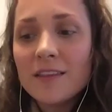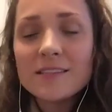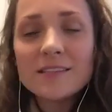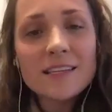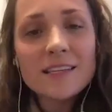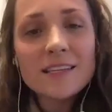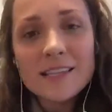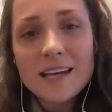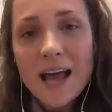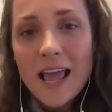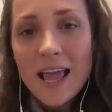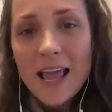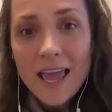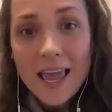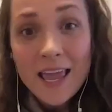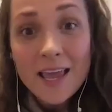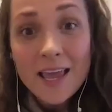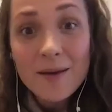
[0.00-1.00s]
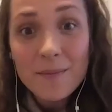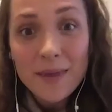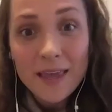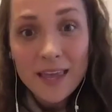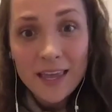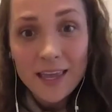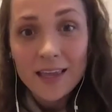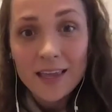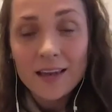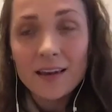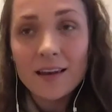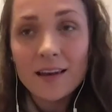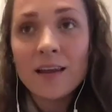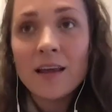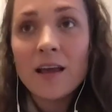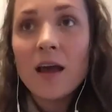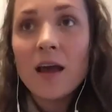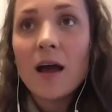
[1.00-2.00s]
the season I am
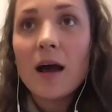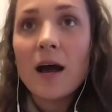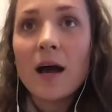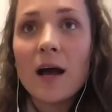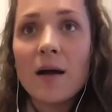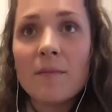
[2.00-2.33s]
in mm-hmm.